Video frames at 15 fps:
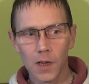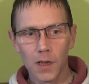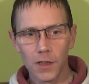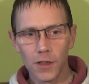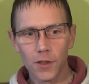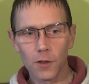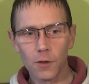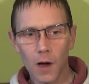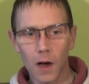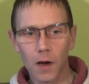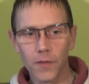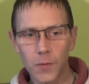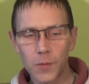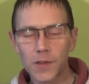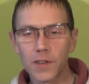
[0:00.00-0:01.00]
you do
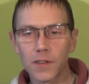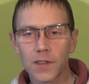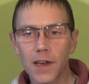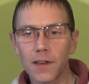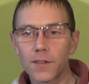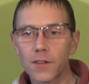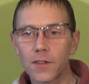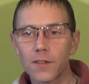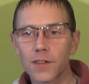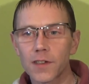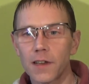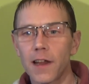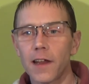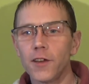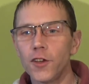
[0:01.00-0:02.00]
half your prison sentence
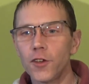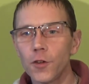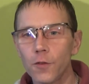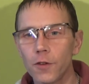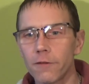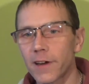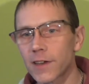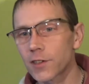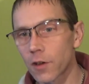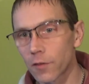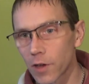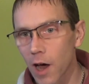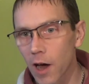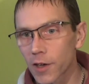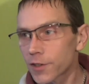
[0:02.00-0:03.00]
and then you do the rest on
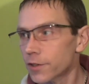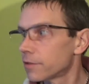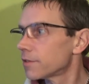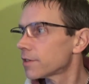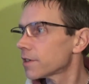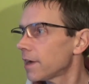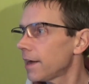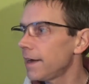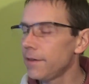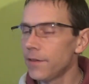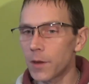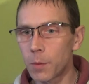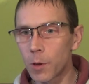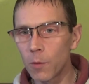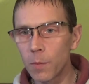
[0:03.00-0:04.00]
licence in
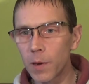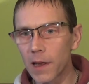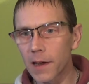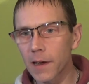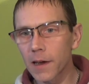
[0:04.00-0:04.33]
the public.